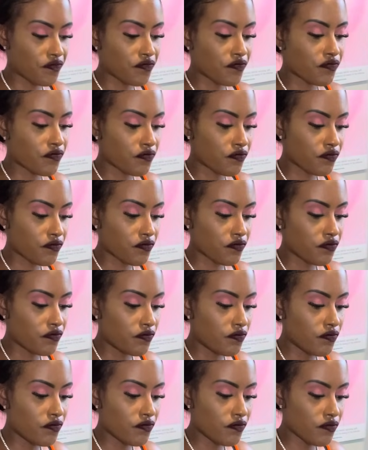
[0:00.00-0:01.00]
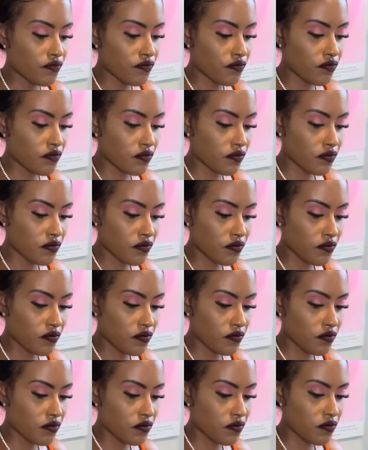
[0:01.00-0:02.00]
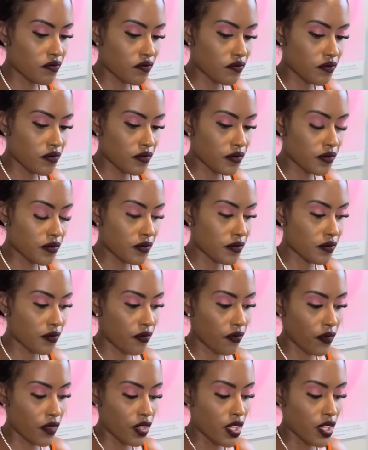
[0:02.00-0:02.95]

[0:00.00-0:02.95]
No one is speaking in this clip.